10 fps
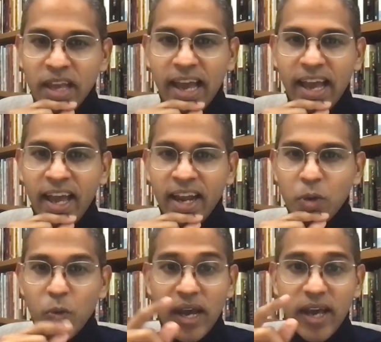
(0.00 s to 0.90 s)

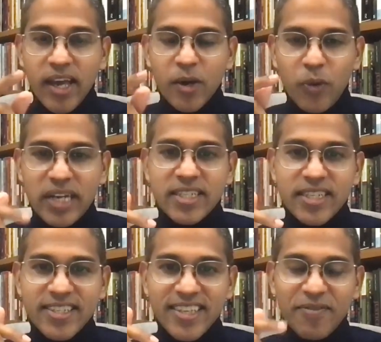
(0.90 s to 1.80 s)
And when
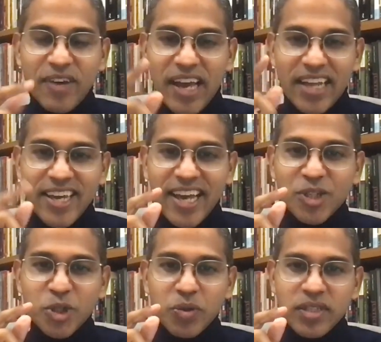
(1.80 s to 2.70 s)
the head
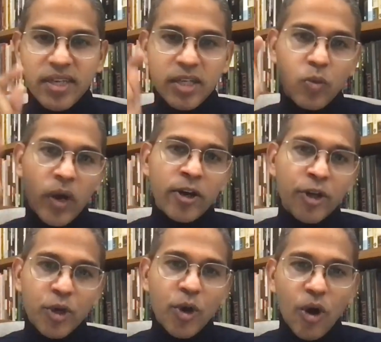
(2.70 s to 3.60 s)
steward says, why
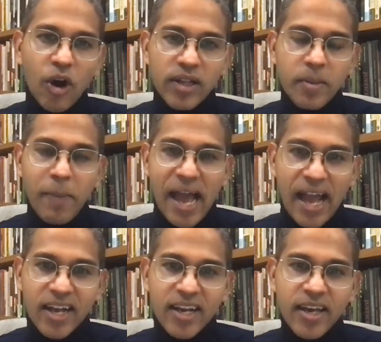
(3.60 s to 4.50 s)
don't you go on the
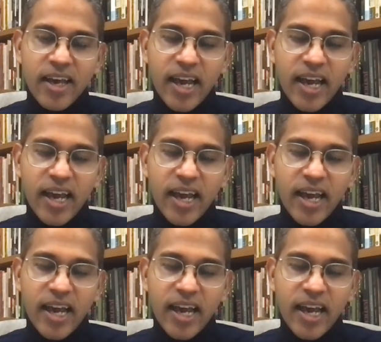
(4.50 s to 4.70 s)
back,